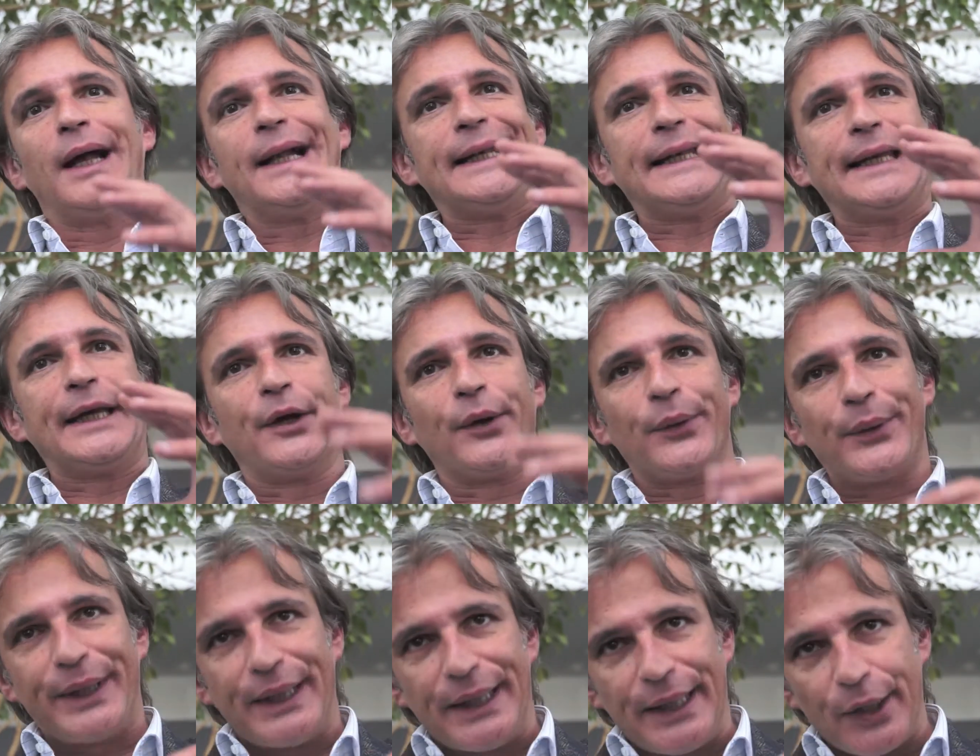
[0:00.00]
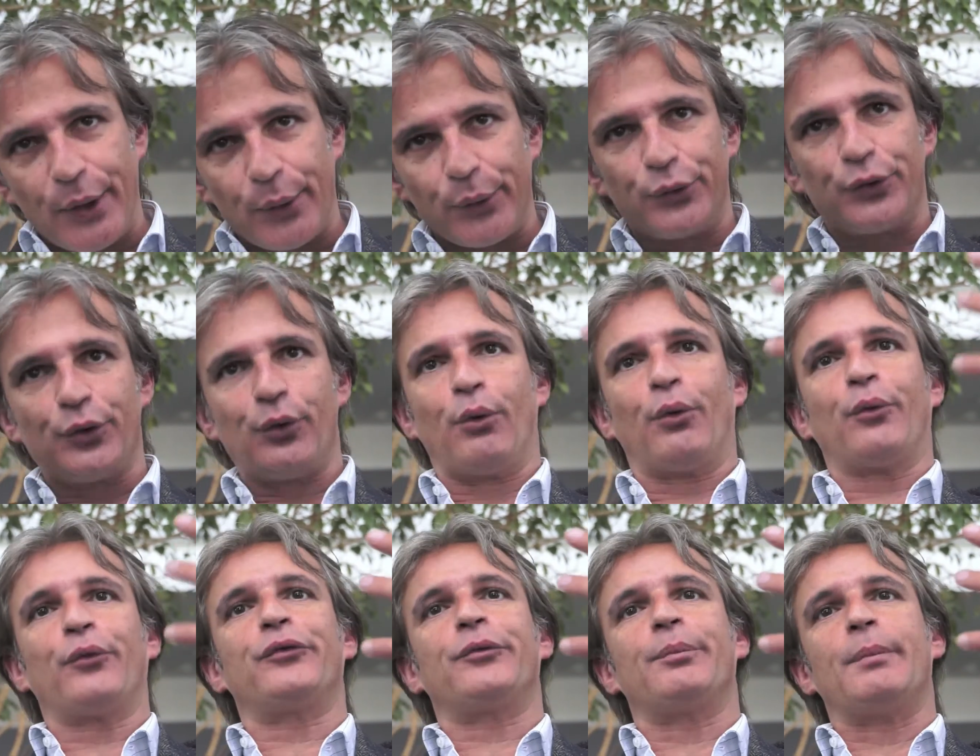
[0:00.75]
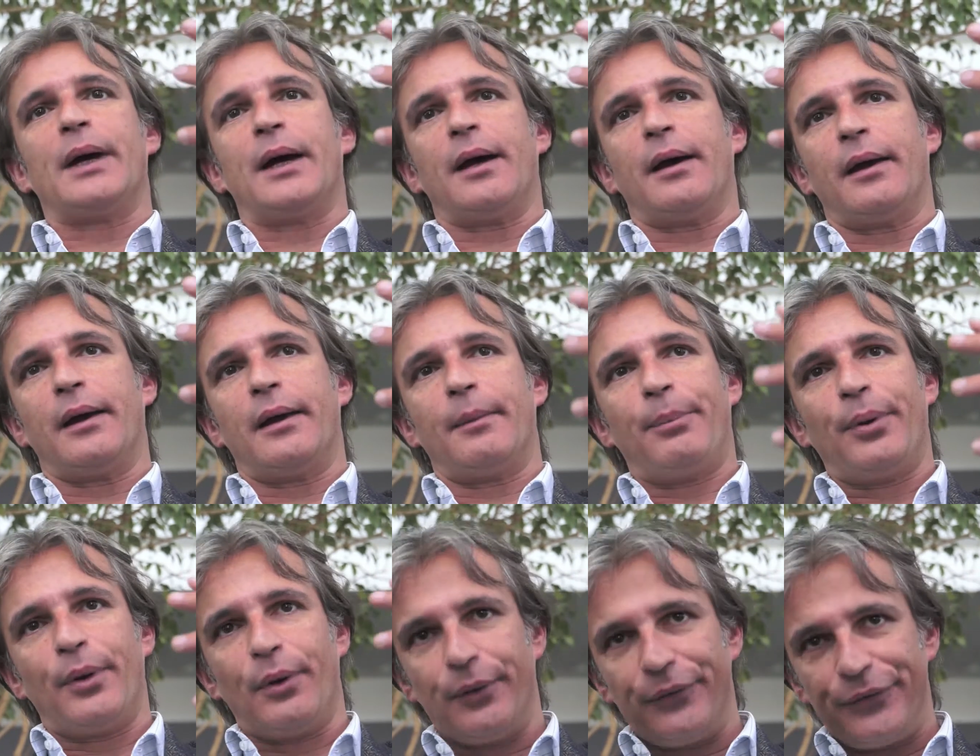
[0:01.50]
legally endorsed by
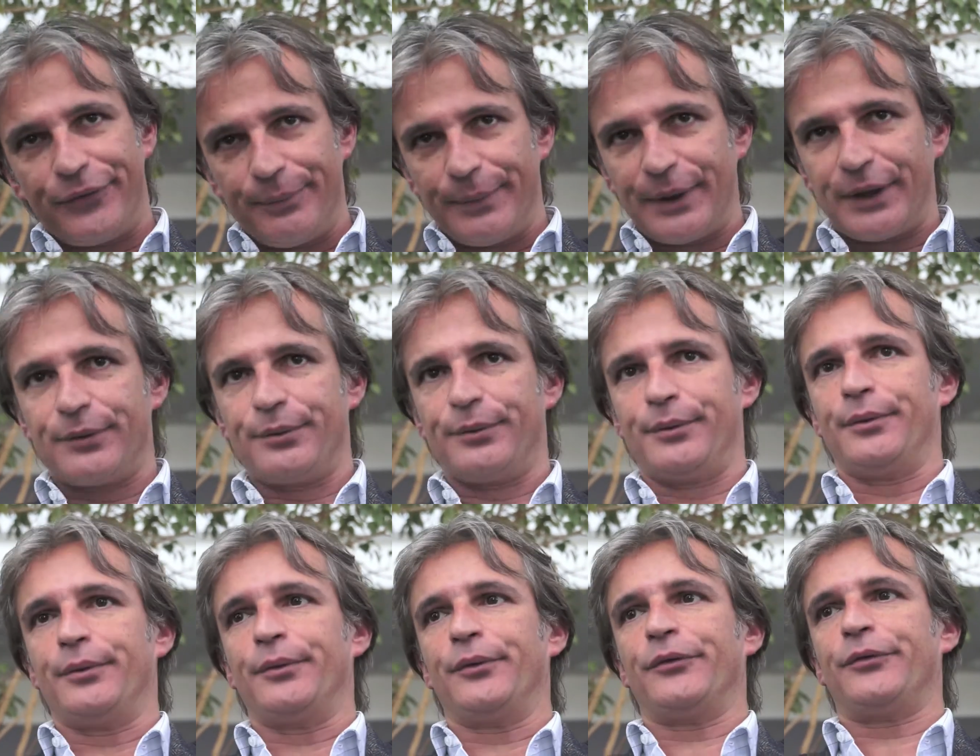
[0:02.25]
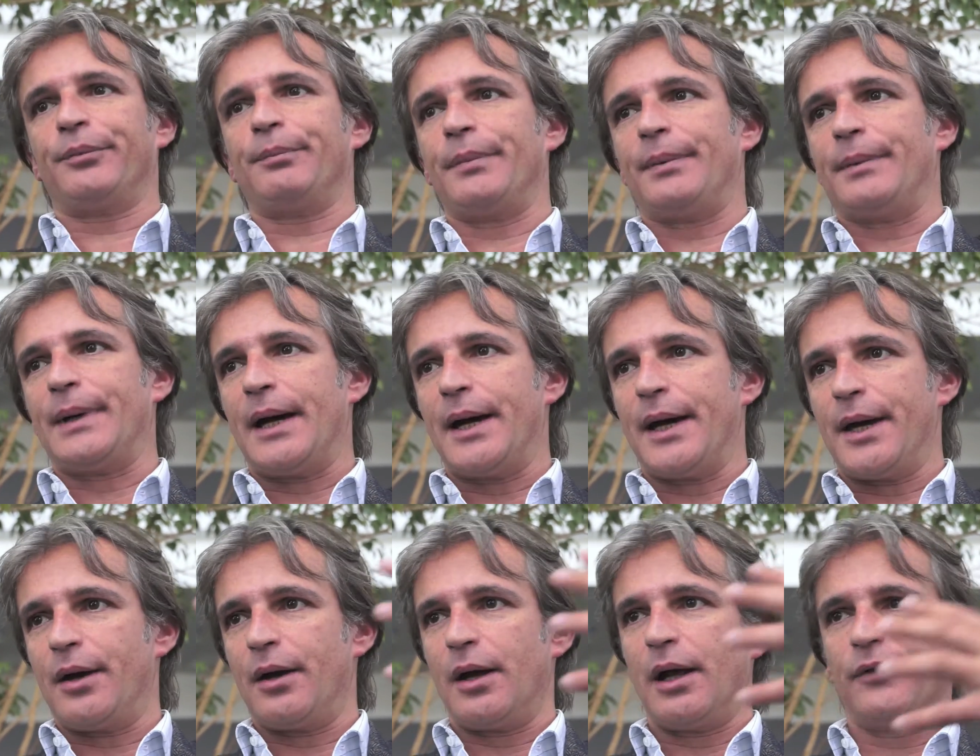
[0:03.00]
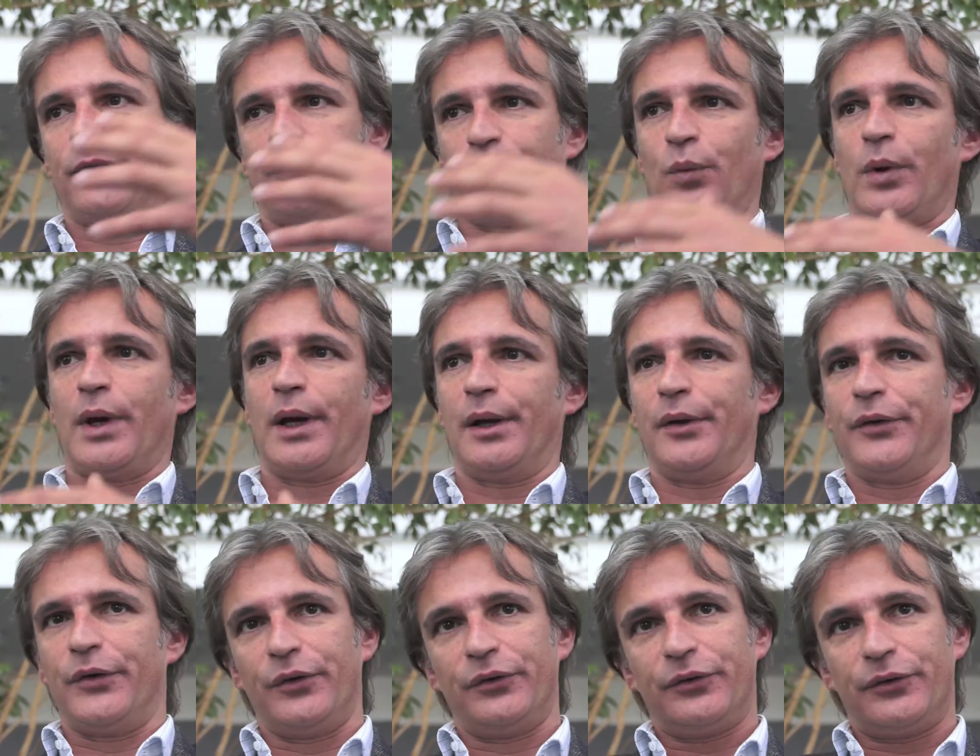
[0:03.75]
policymakers, by as well
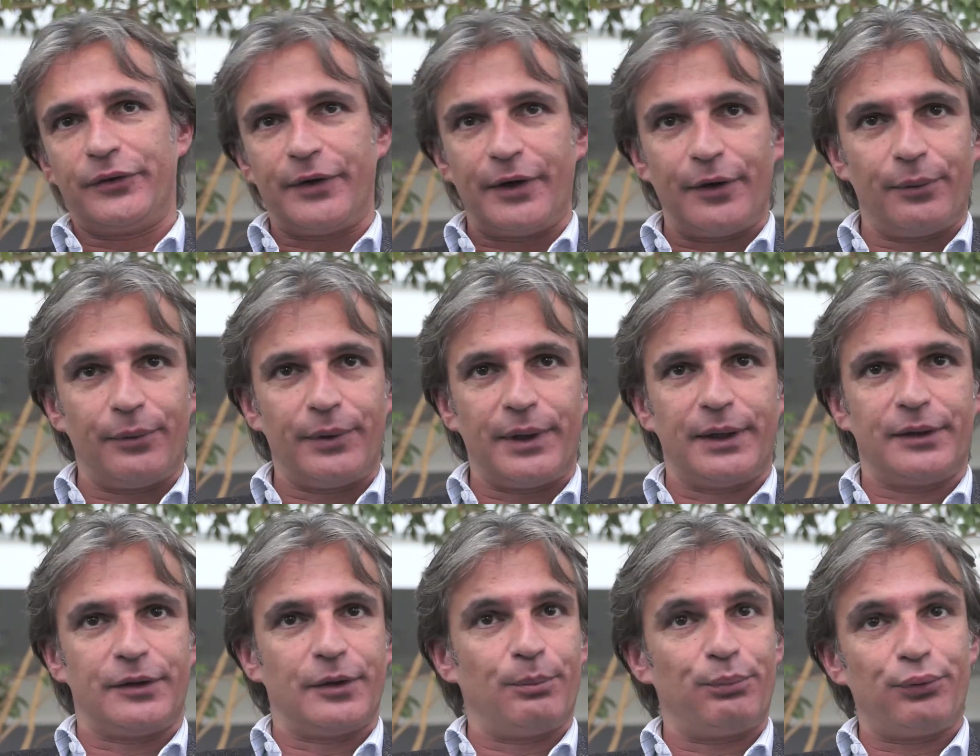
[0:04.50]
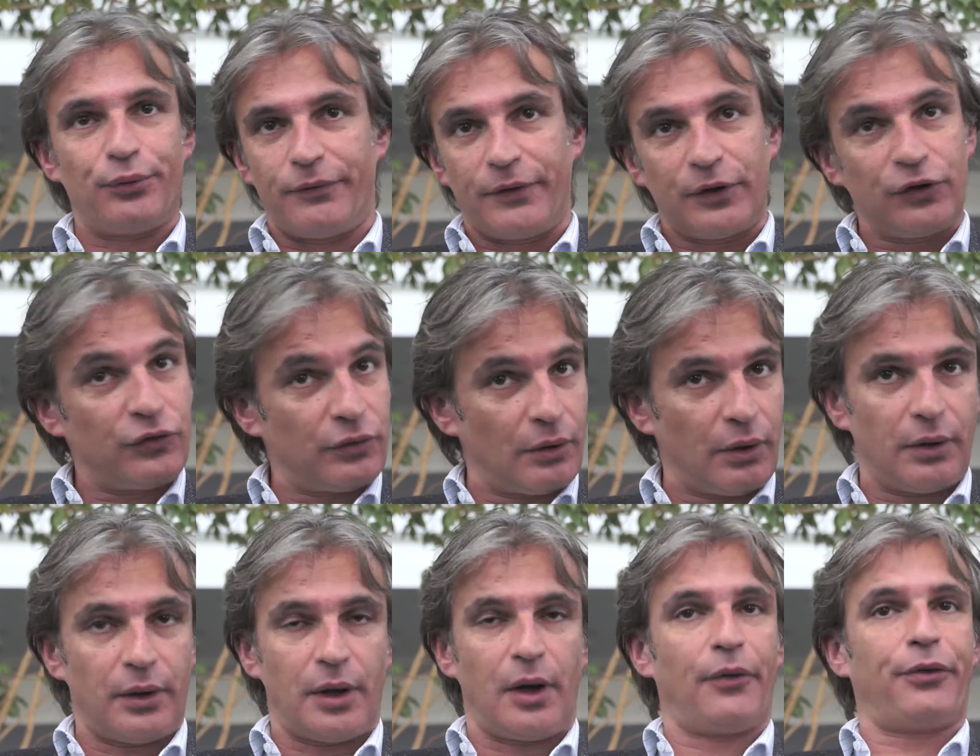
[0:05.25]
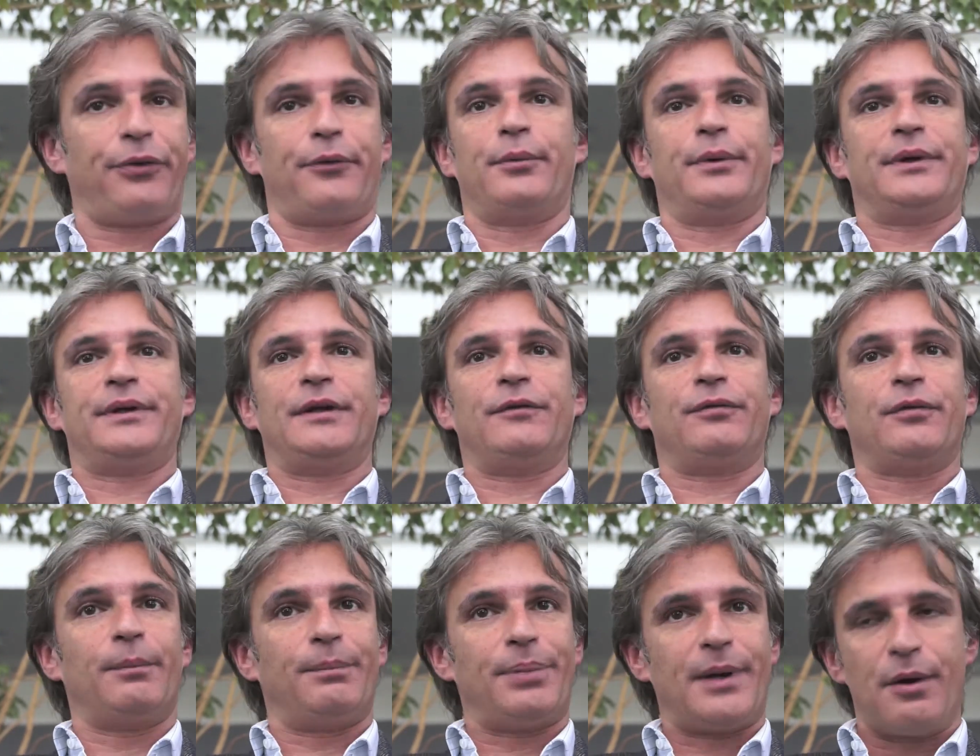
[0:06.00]
the provincial authority
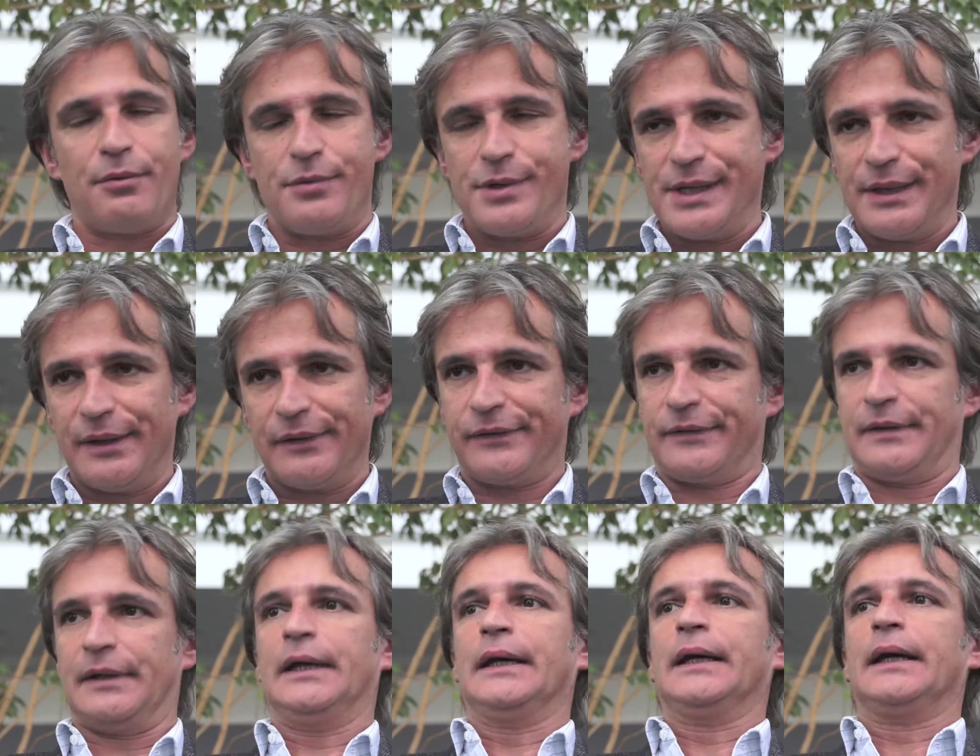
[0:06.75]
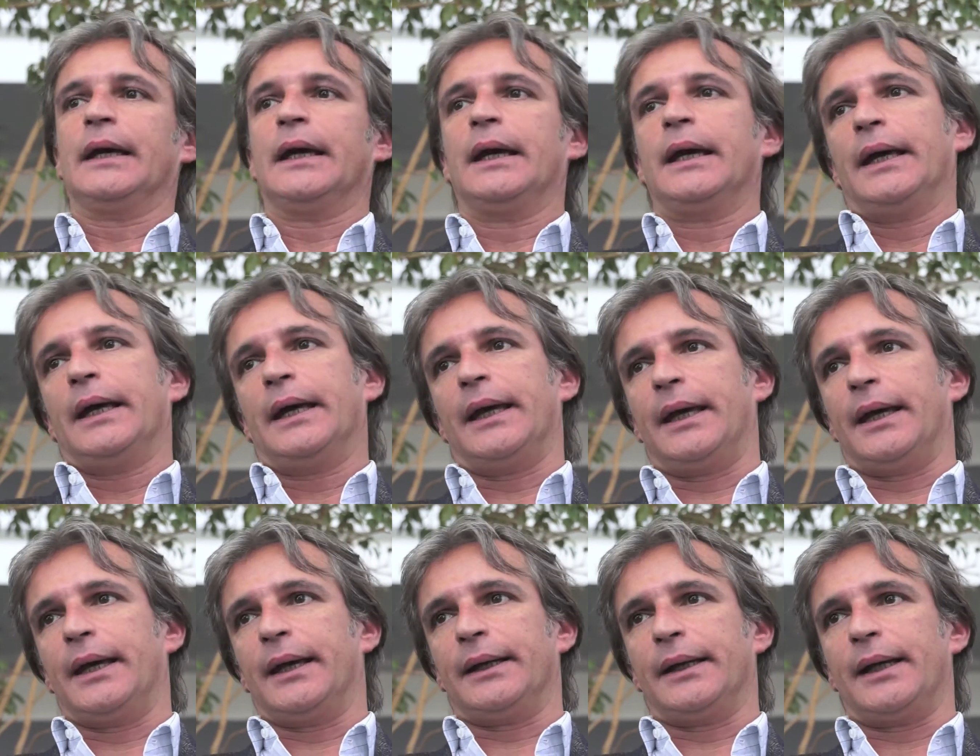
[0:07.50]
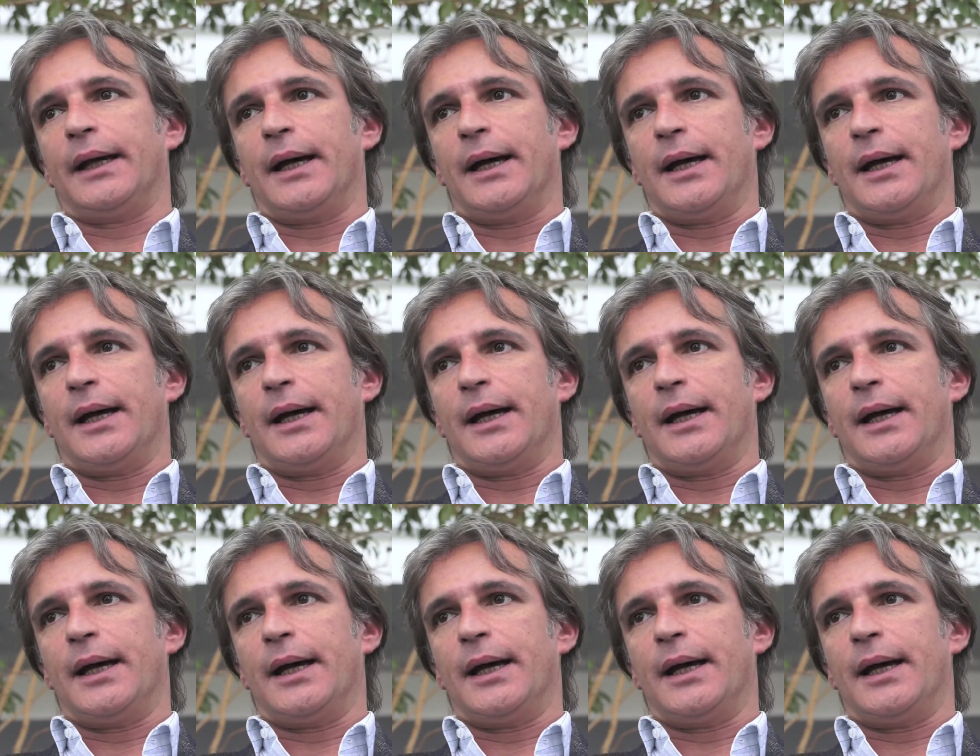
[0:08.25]
from Paris, and